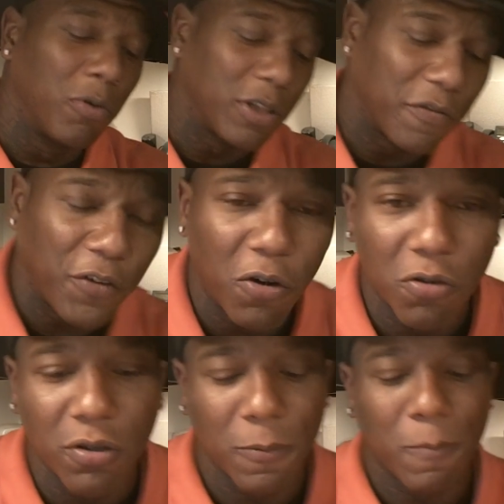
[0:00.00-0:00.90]
with the
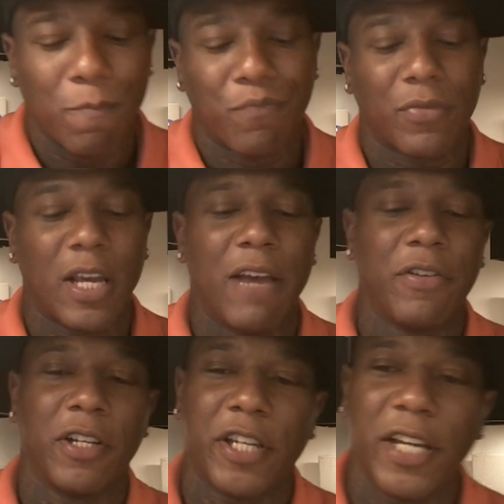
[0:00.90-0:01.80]
phone
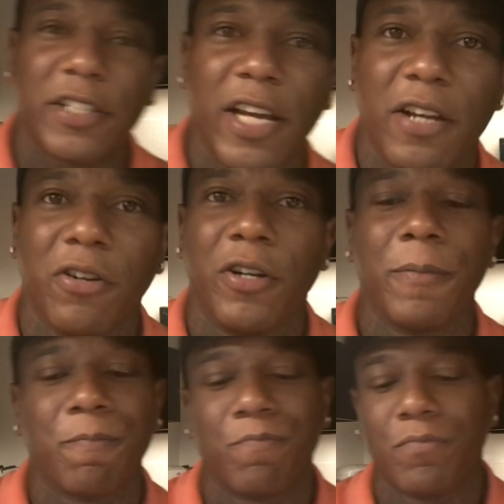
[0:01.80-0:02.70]
having the kickstand on
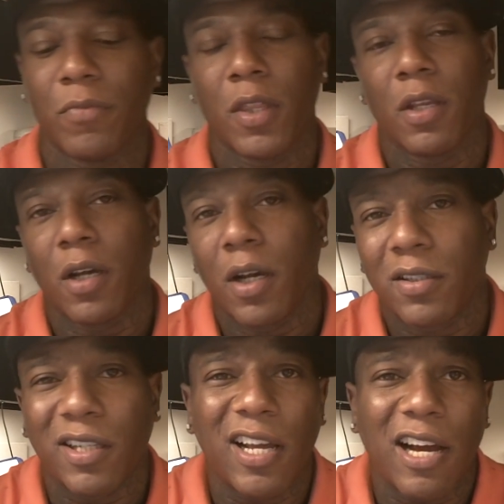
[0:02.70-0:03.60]
it,
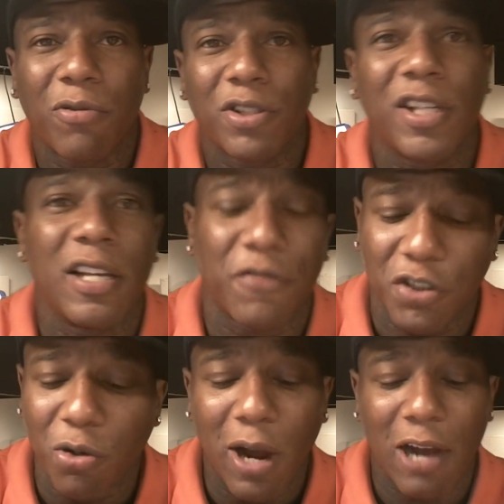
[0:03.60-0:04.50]
today I was sitting for
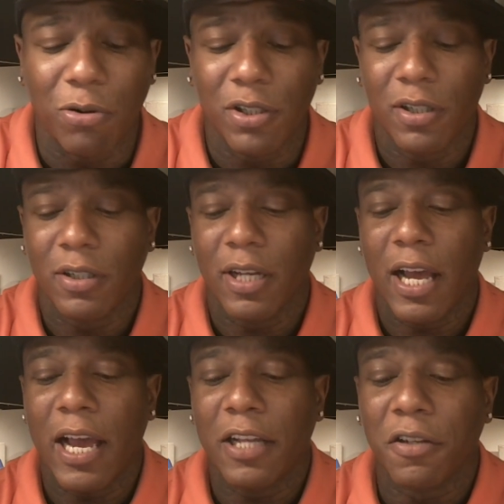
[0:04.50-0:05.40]
2 hours.
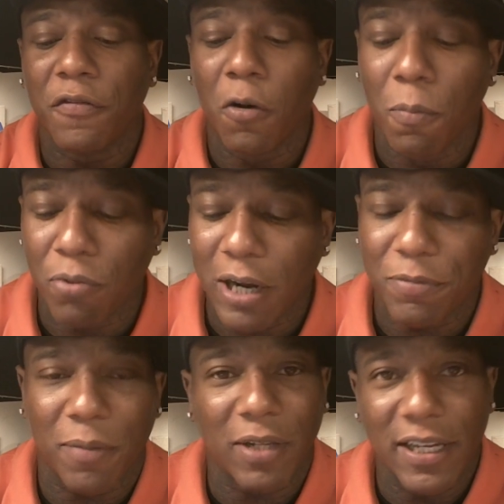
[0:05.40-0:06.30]
I had the phone
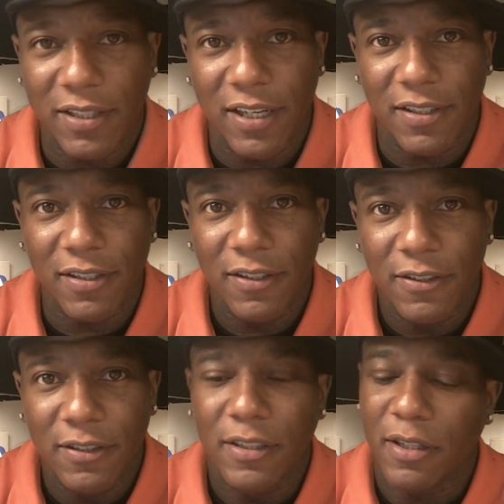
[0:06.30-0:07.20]
propped up like this.
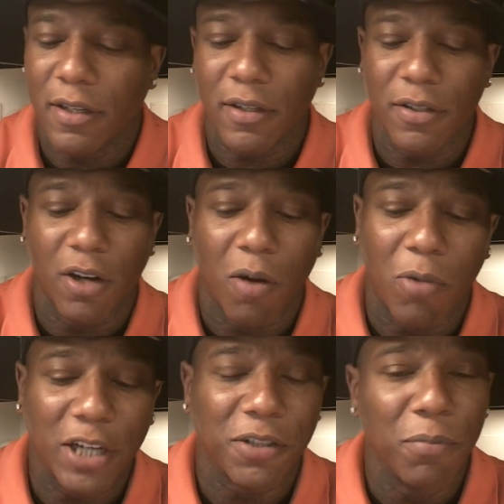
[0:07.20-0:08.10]
You know, I'm
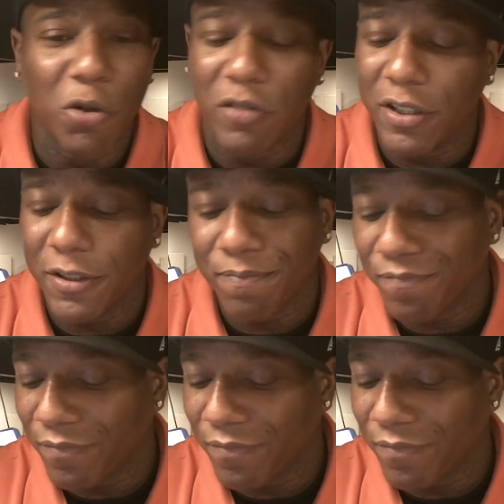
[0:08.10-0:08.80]
watching movies.